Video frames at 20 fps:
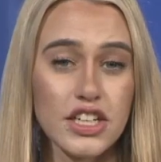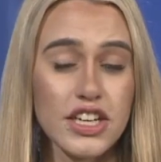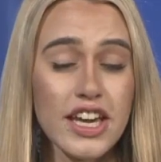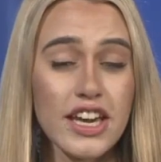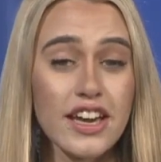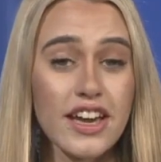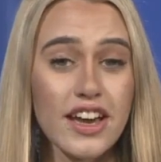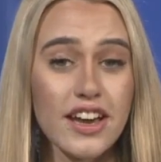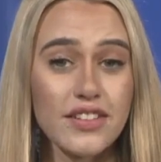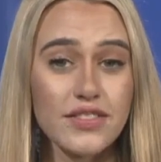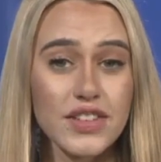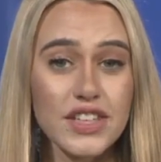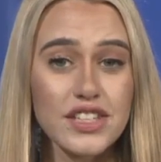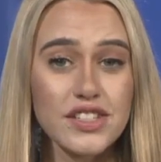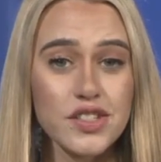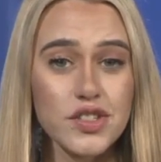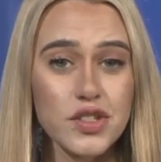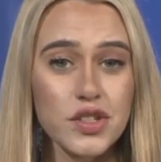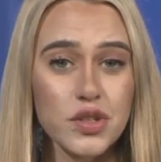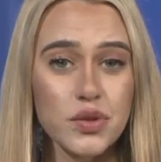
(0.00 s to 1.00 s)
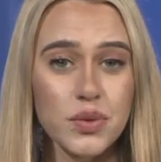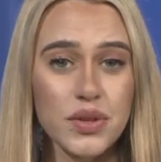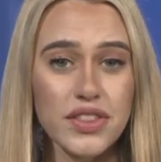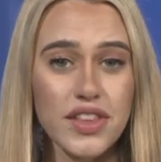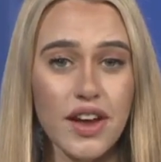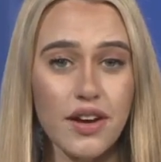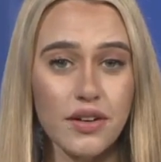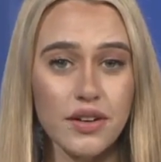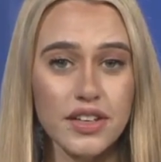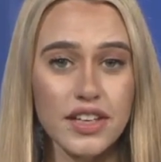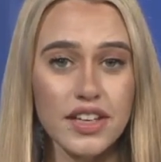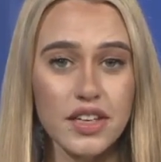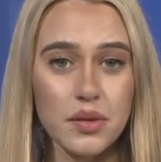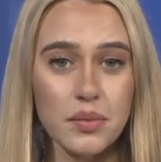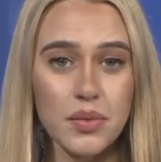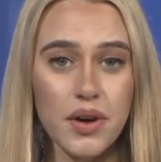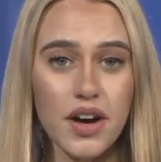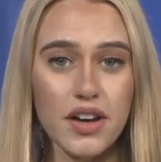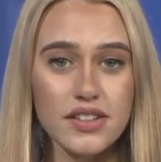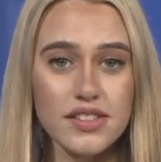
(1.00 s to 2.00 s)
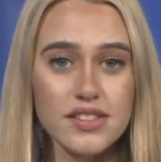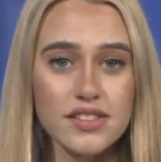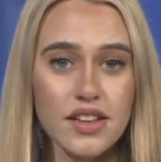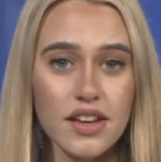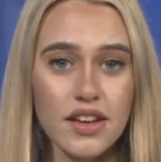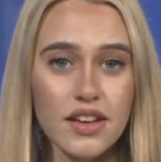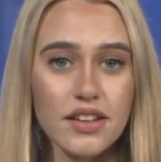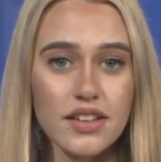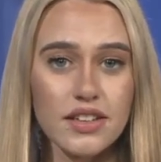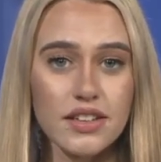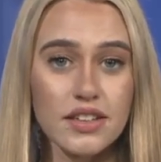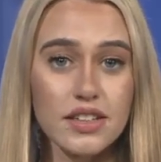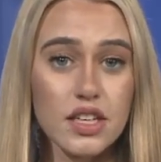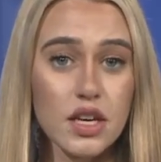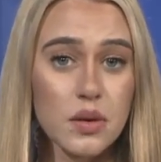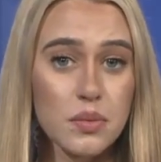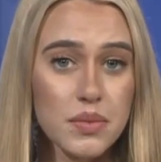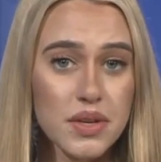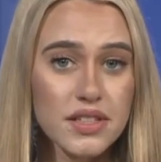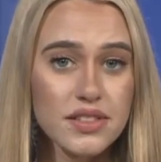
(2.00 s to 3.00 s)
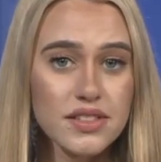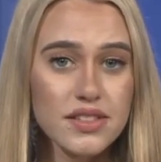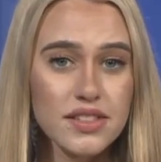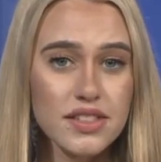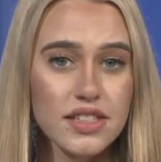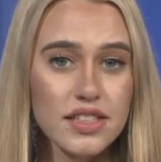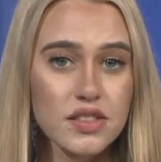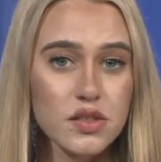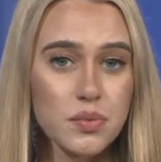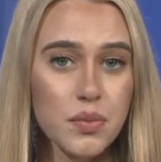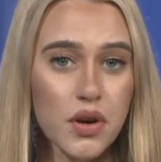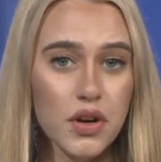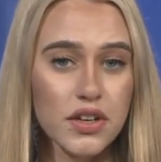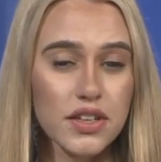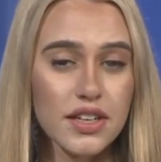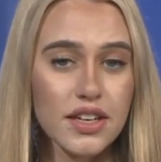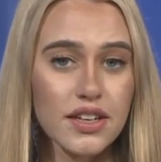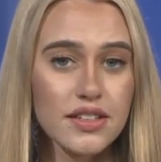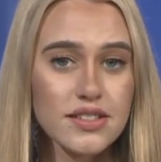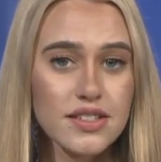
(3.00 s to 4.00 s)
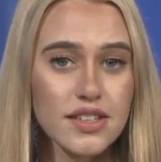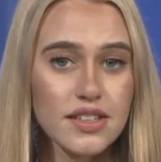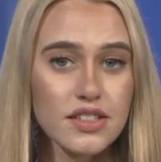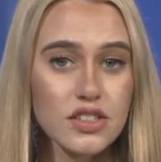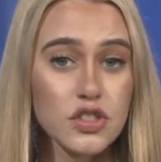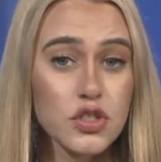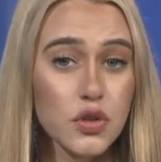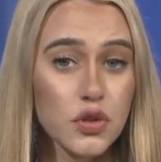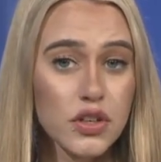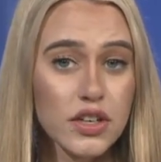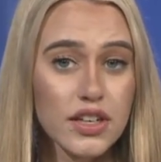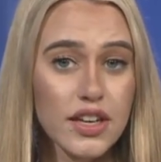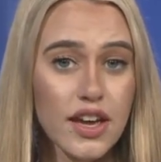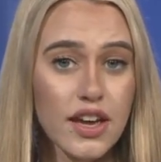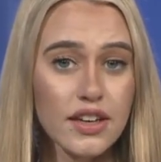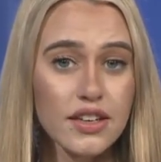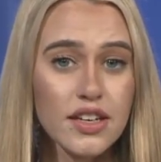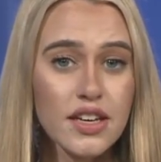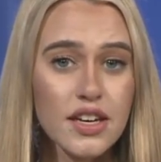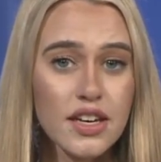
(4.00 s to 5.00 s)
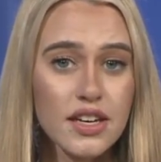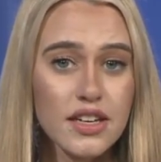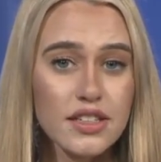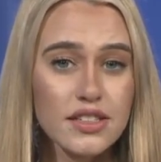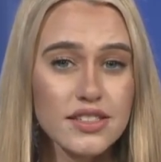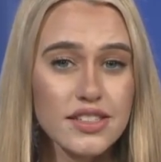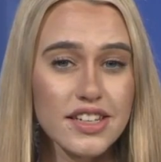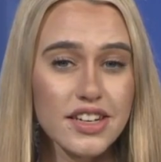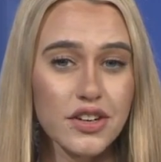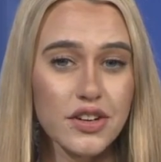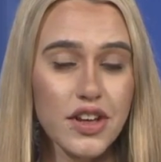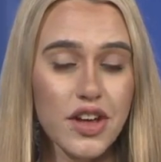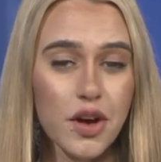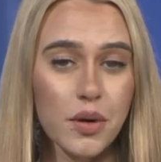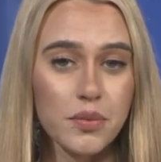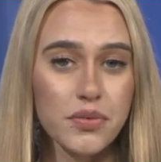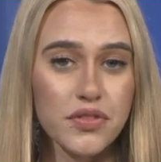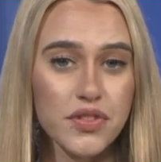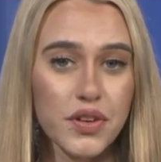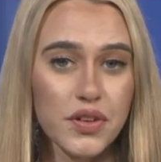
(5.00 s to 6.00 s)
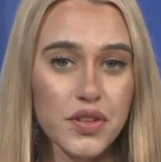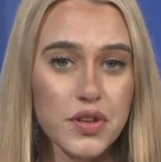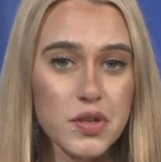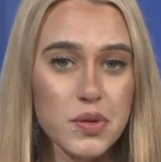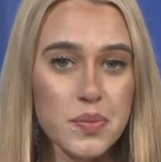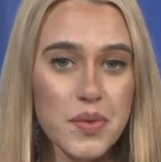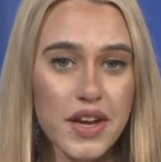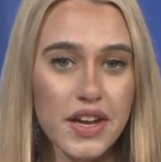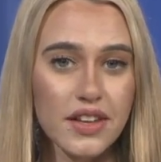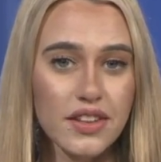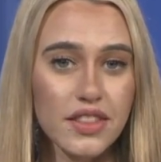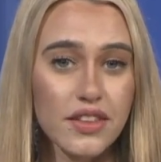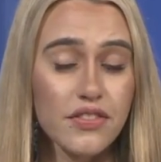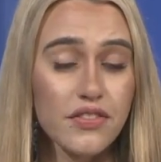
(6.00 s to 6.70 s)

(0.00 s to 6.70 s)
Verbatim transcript: Can't have Easter without kielbasa, and Komensky's Market in Duryea is here to help fill the demand.